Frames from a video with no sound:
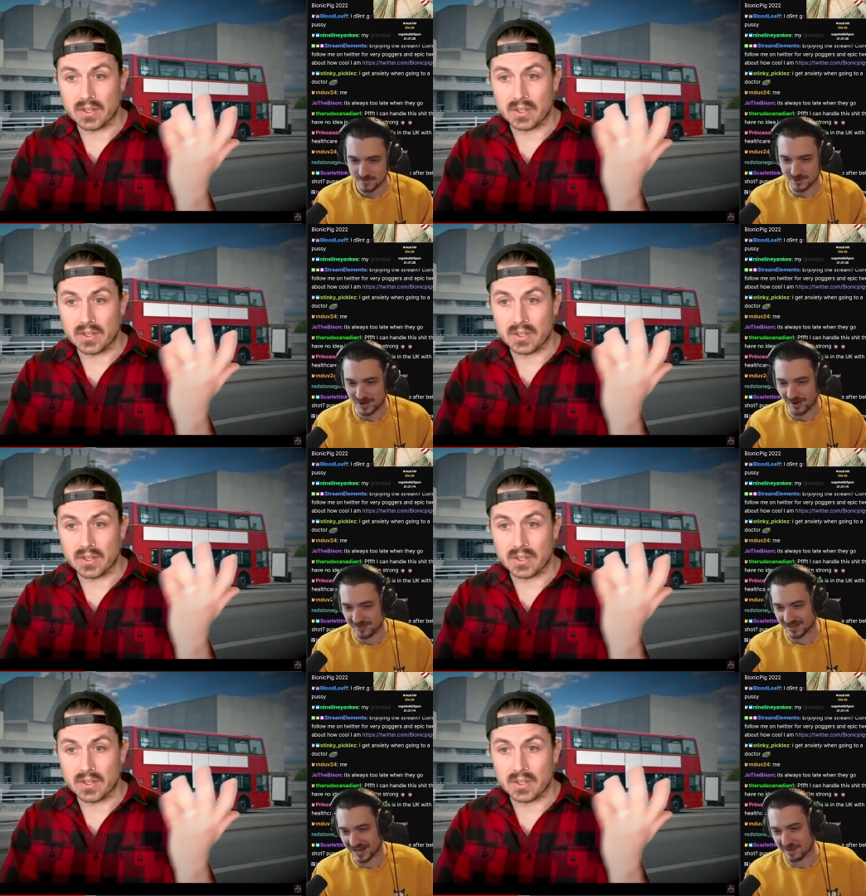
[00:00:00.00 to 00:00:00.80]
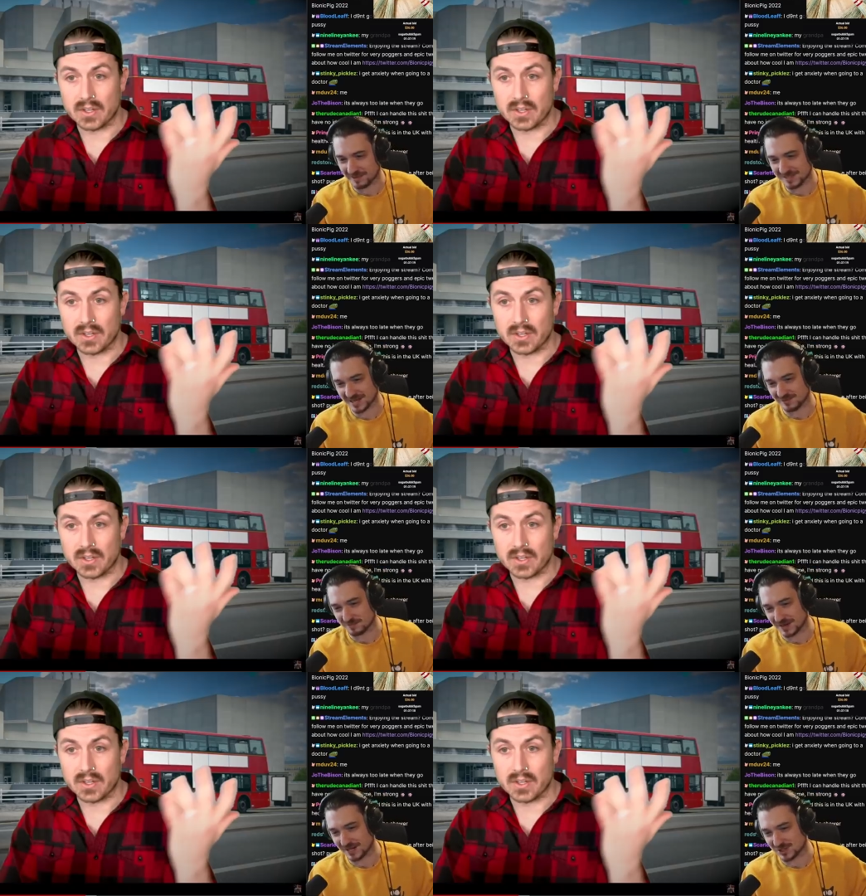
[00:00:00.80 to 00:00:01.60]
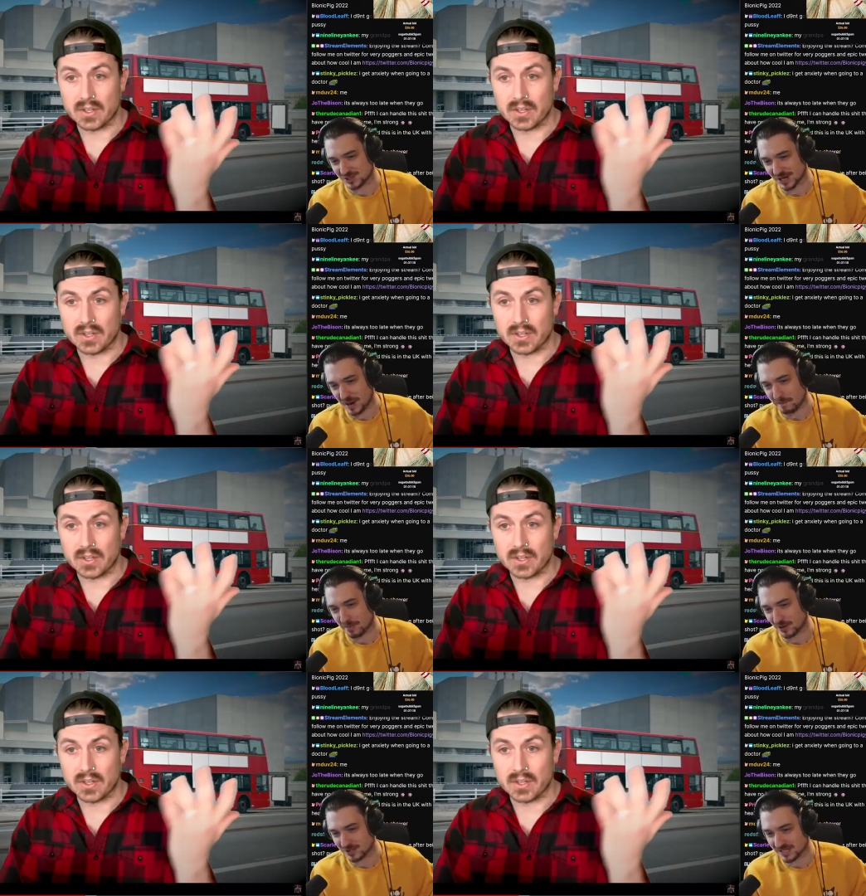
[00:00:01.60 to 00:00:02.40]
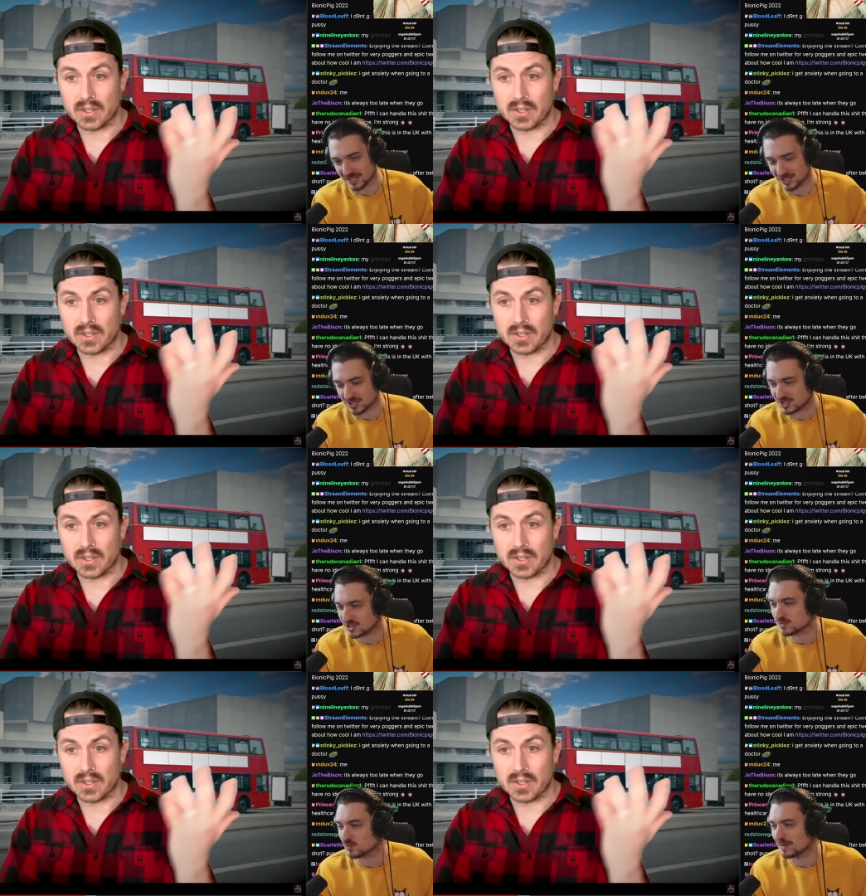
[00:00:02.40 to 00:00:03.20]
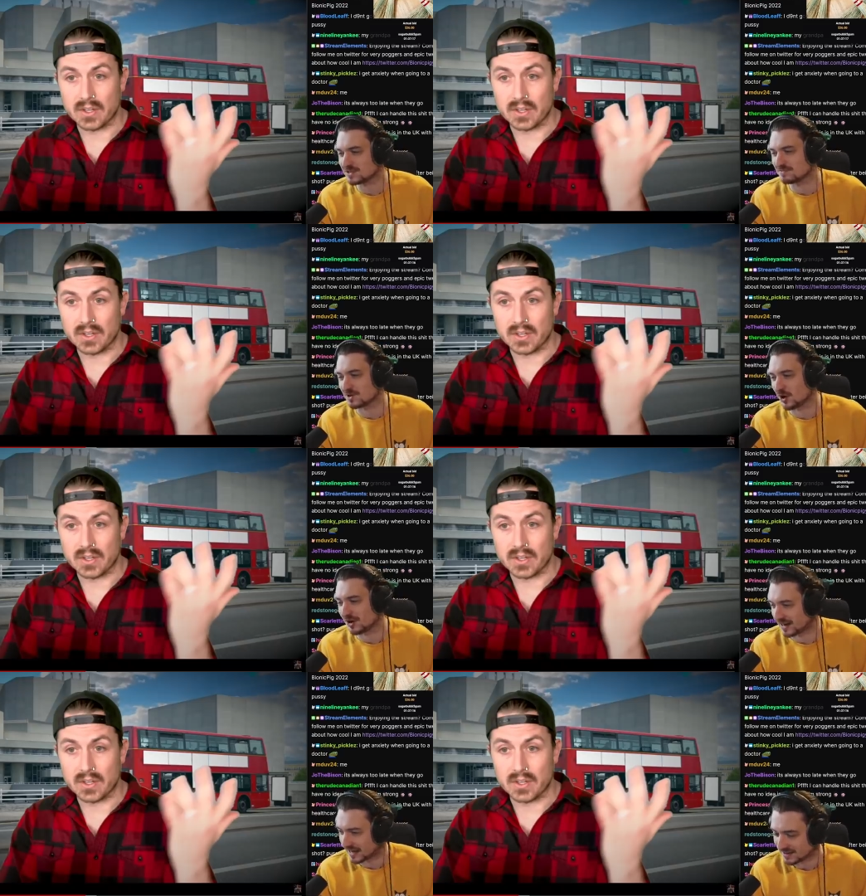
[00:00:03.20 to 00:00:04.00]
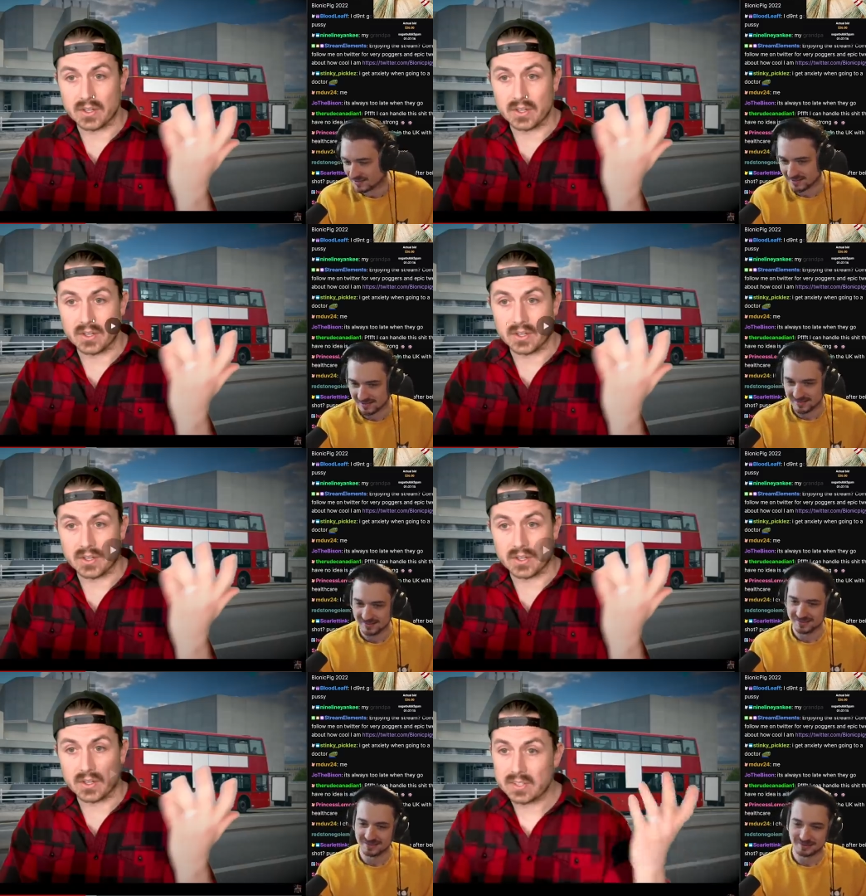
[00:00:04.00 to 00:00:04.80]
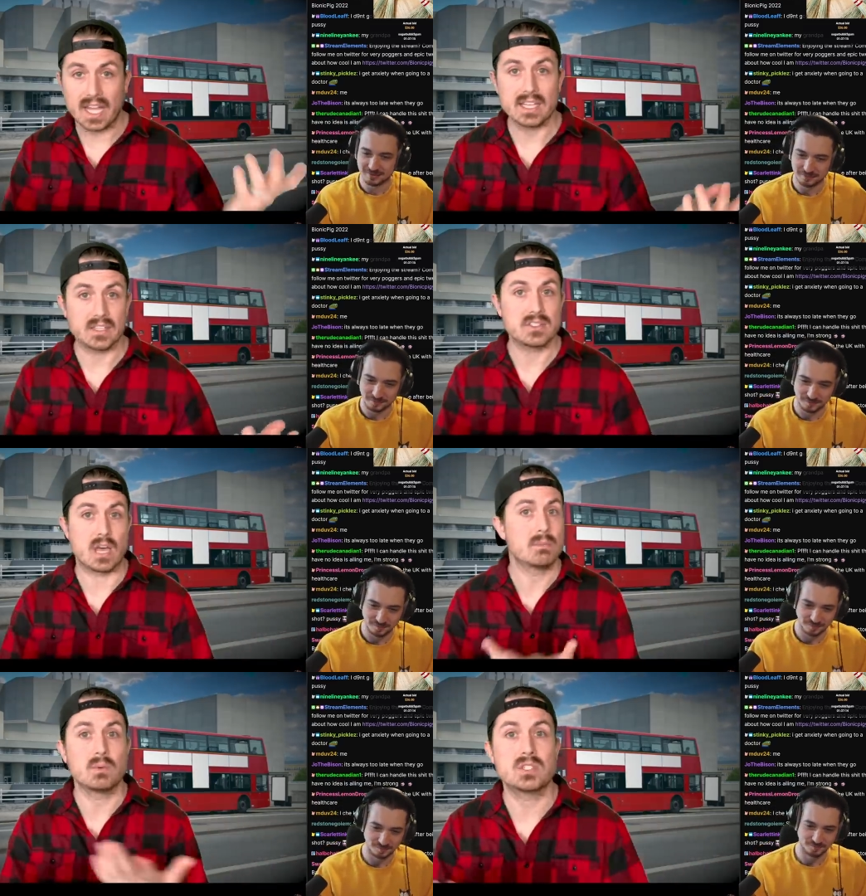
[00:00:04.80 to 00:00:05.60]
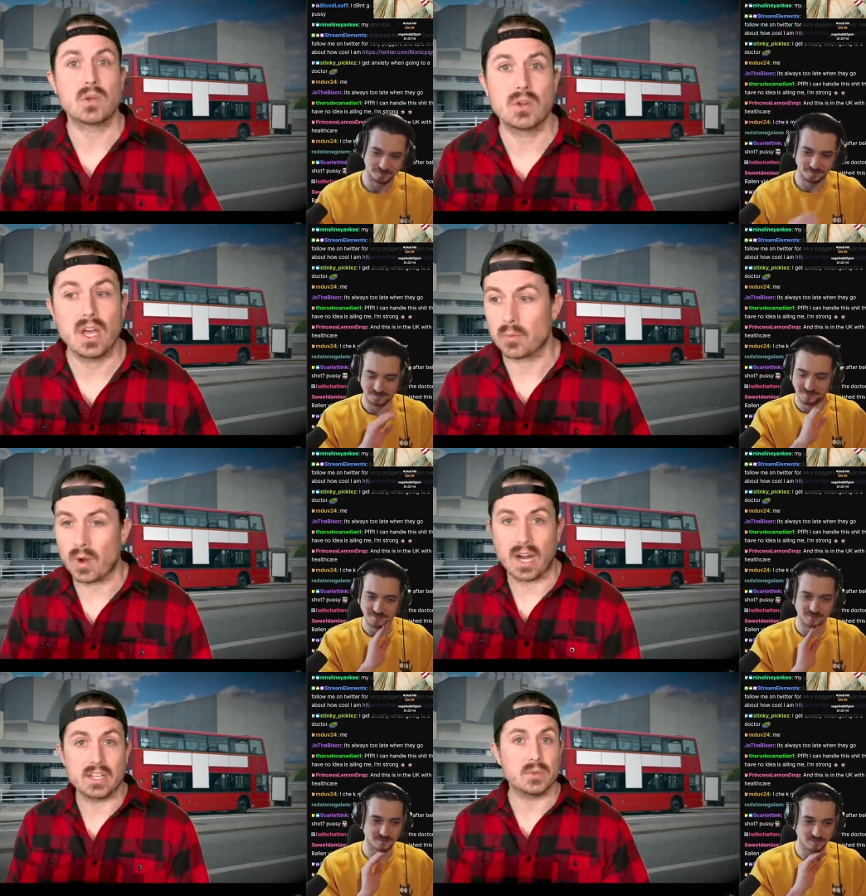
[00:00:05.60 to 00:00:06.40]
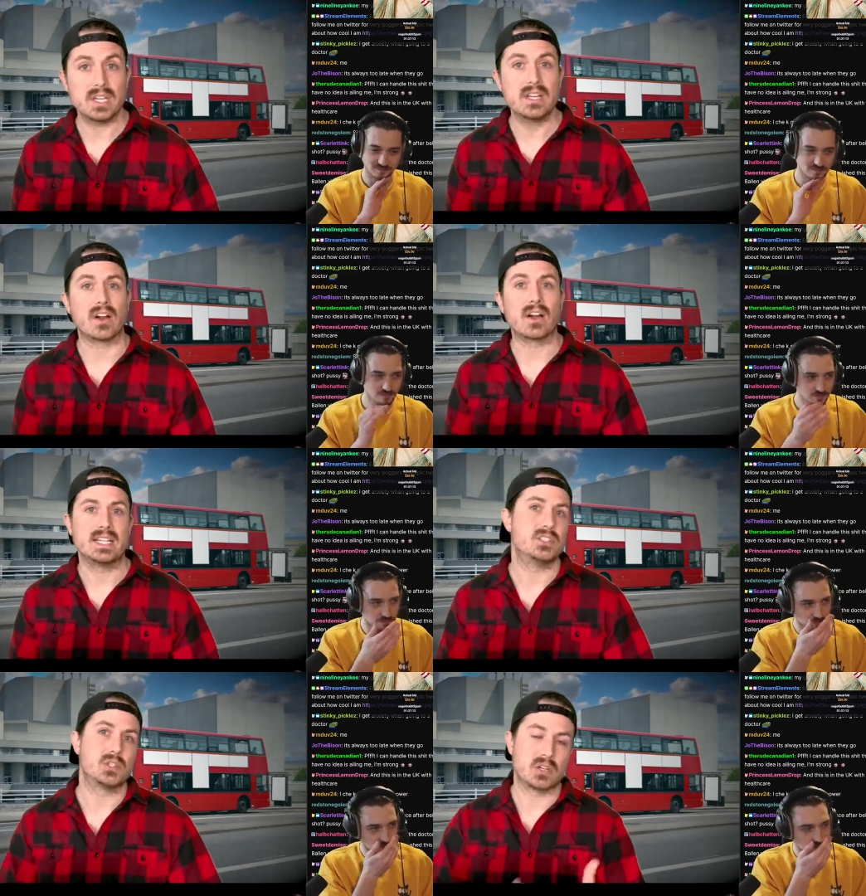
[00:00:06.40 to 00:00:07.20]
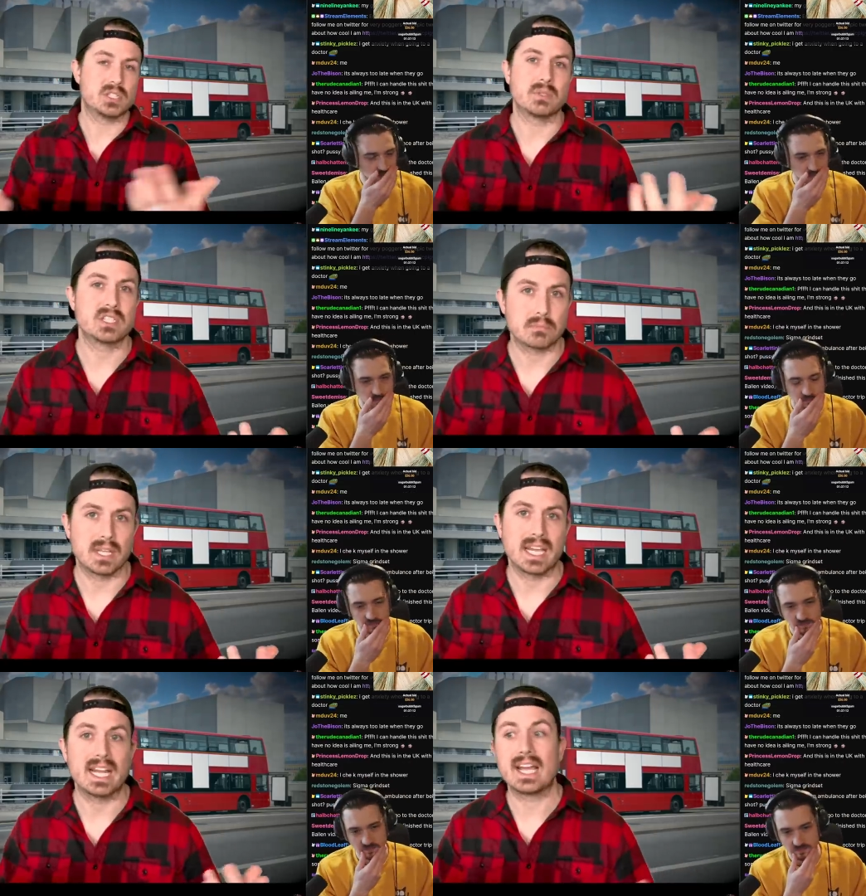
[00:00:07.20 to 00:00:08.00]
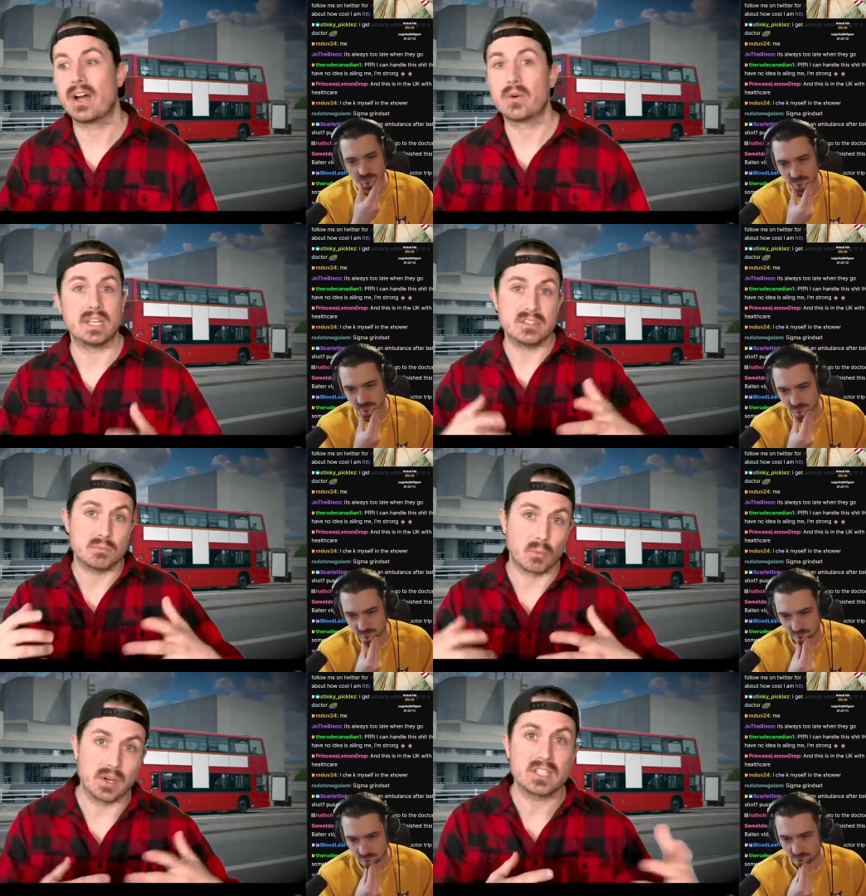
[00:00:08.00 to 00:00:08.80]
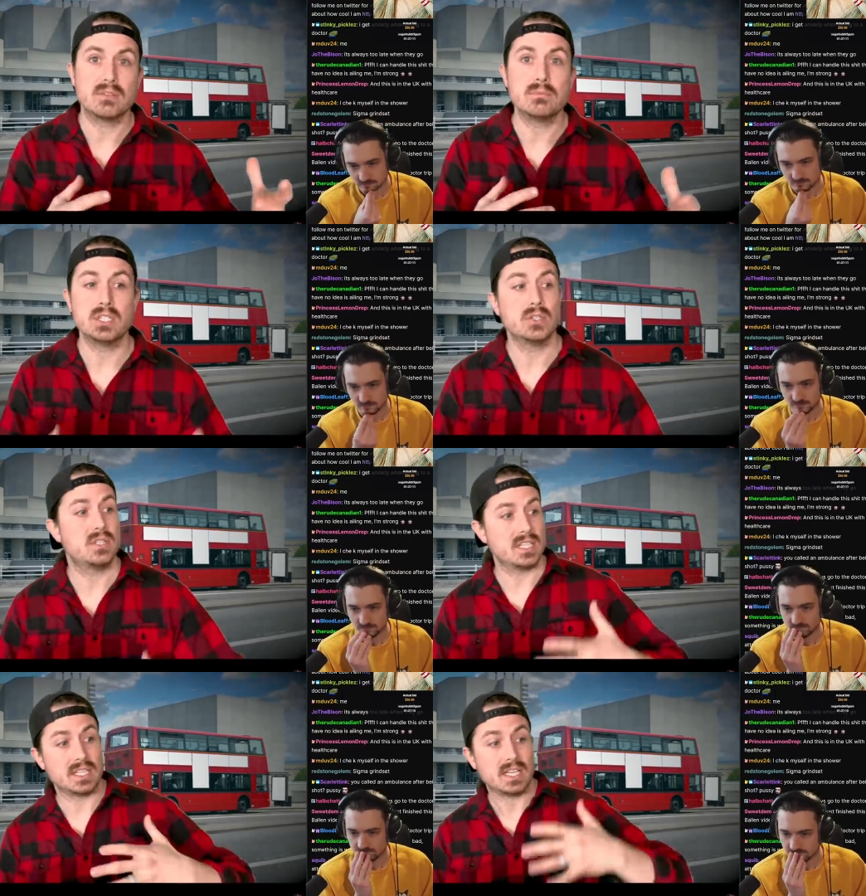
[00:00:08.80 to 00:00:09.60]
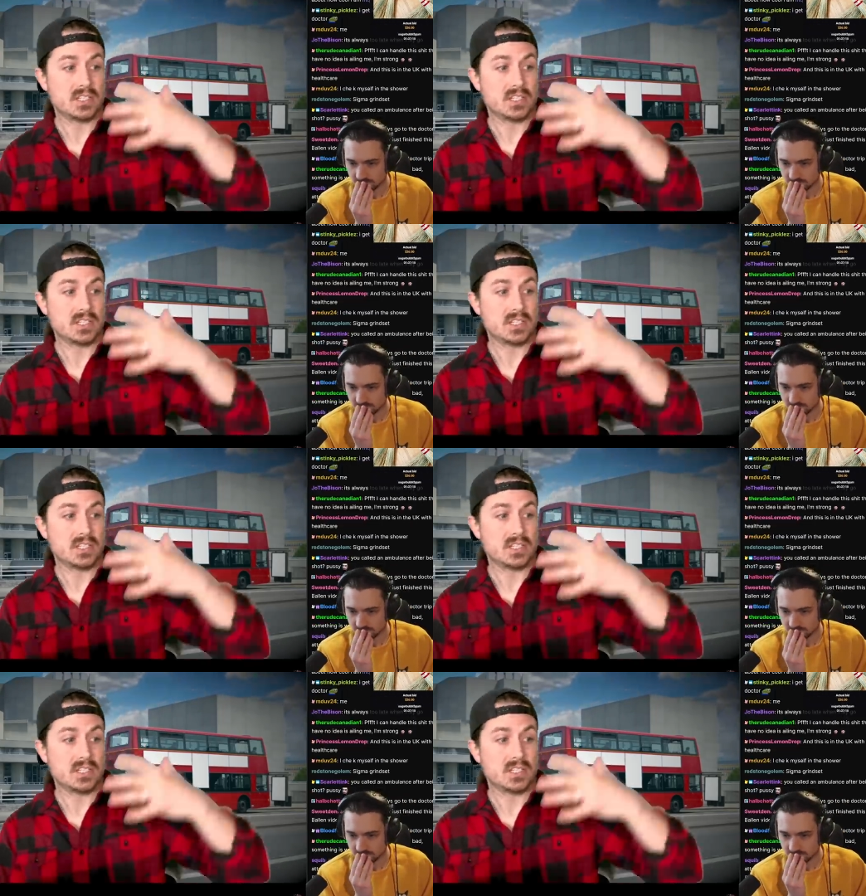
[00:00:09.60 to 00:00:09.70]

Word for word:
Speaker 1: You call the ambulance after being shot, pussy? Just just rub some dirt in it
Speaker 2: okay, you know, tell me what's going on. Why are you here? And Georgie would explain how in his morning commute he had